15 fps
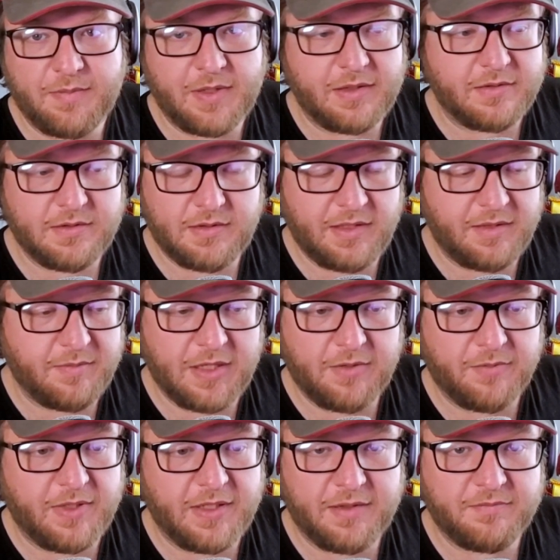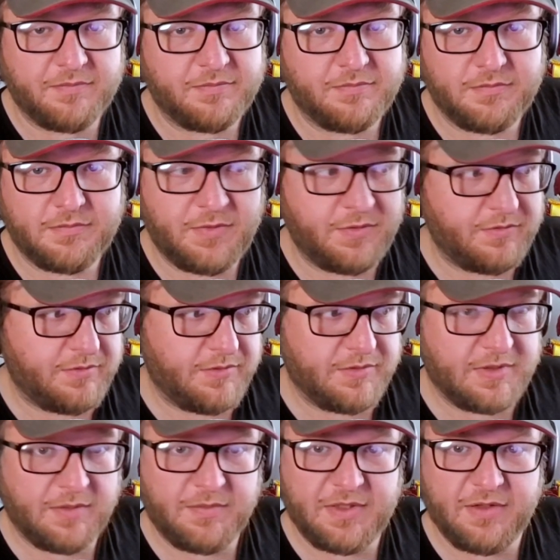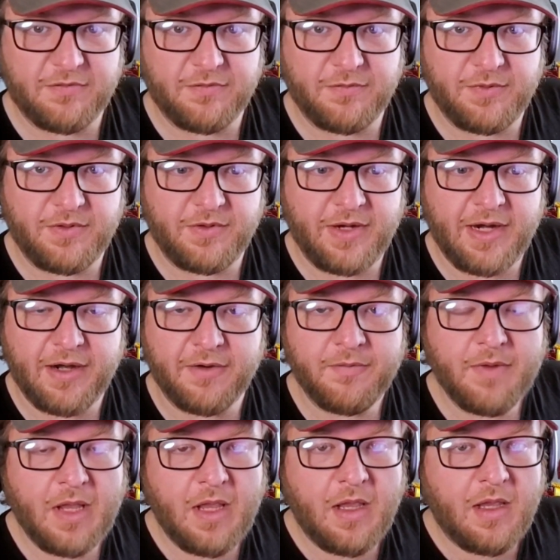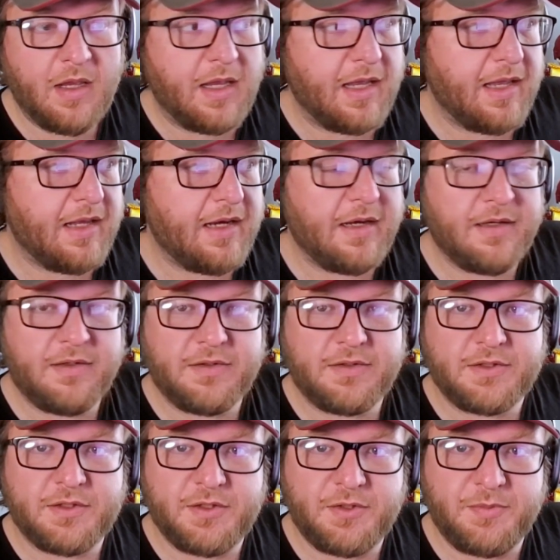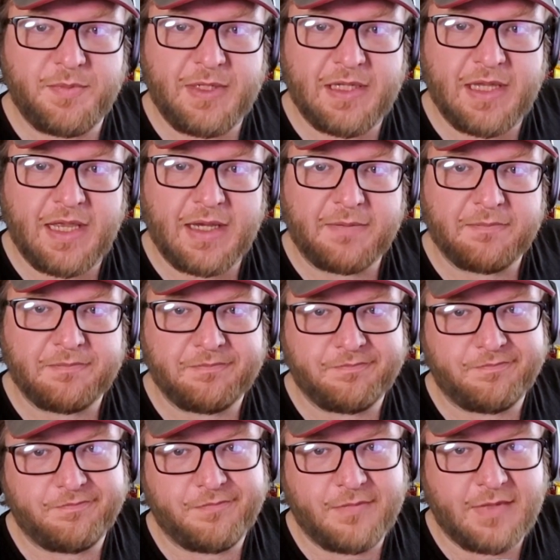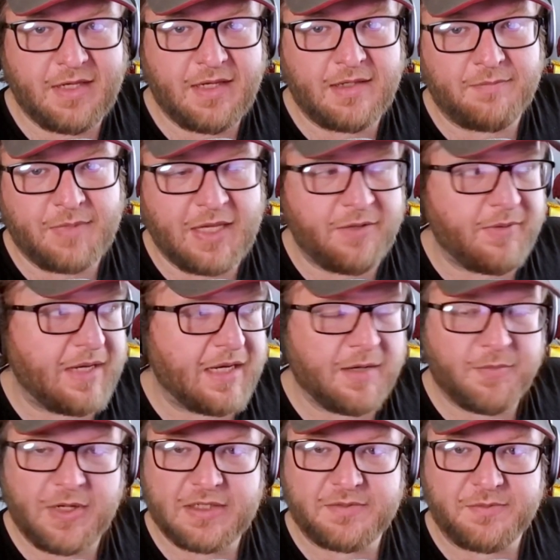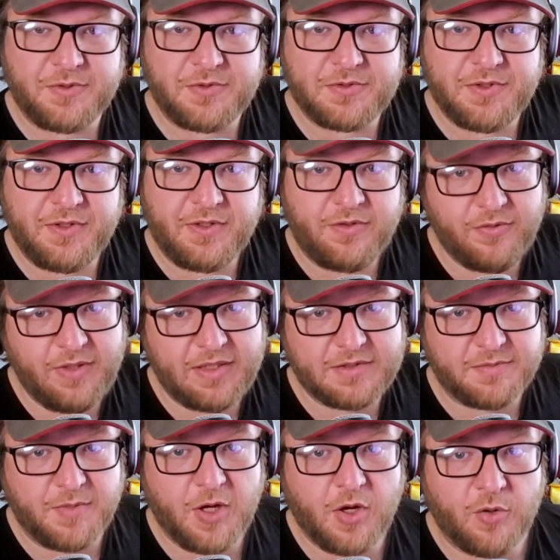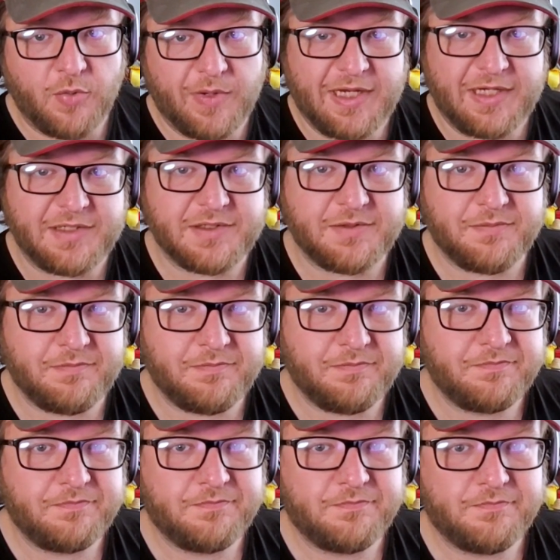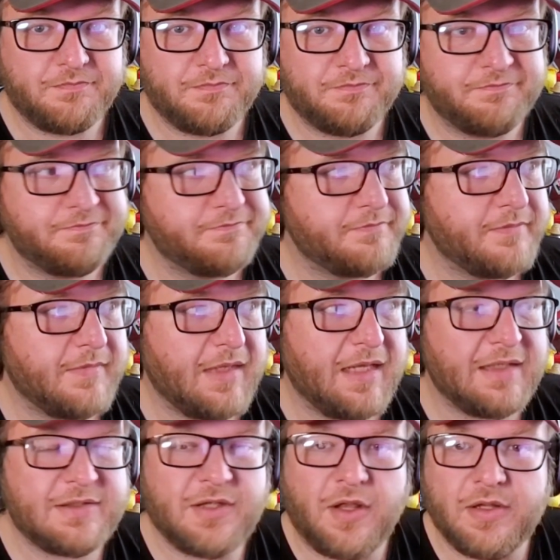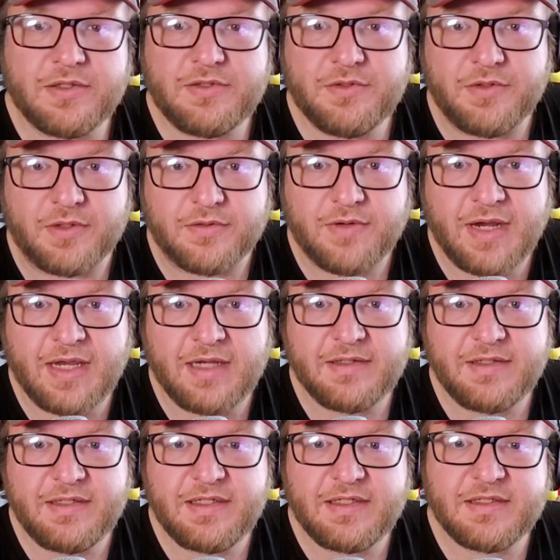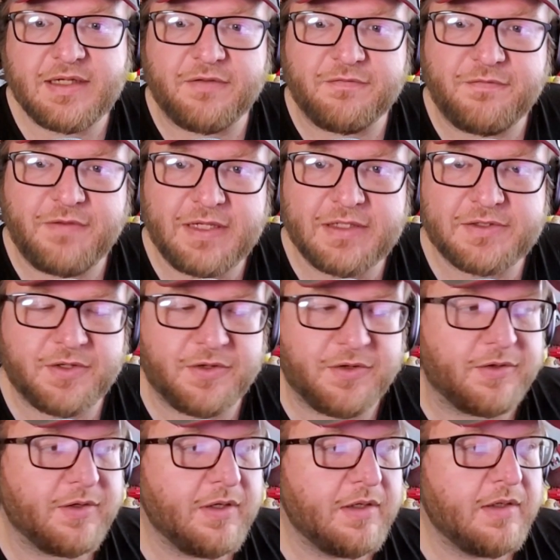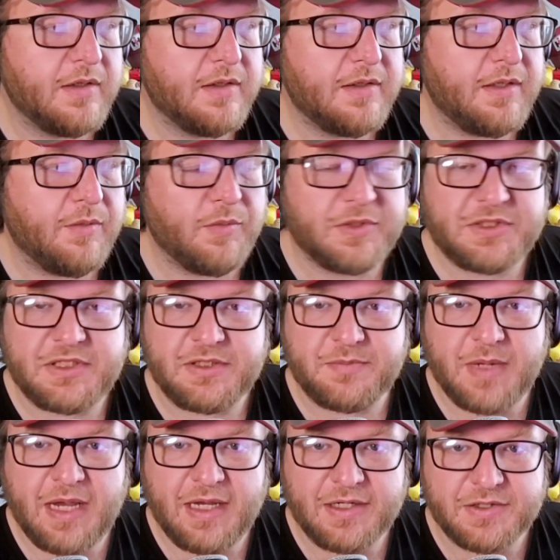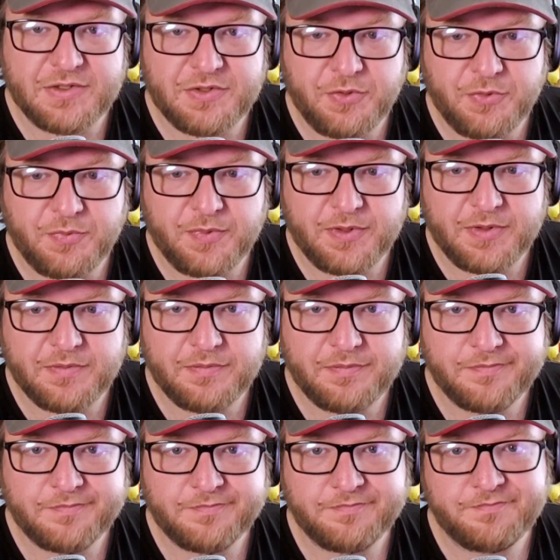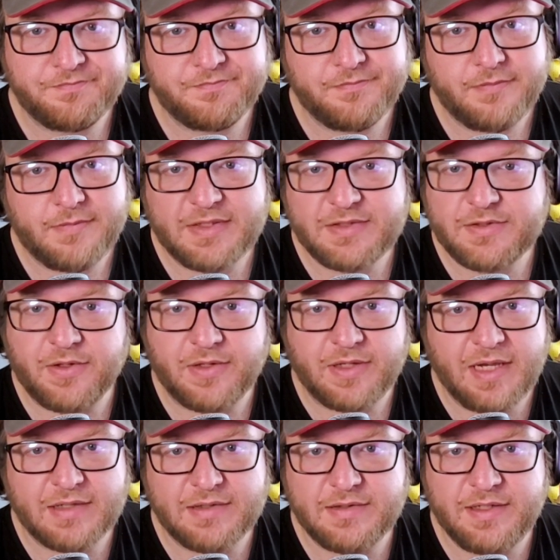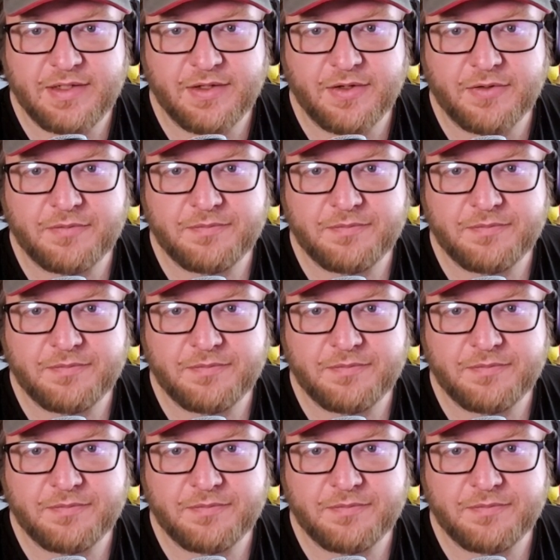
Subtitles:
today, by the way. You do something different with your hair. And then you'd be like, by the way, I got to break some news to you. You need some hallways. It's all it took, right? You need to convince her that what she's buying is stupid. That's all I got today, y'all.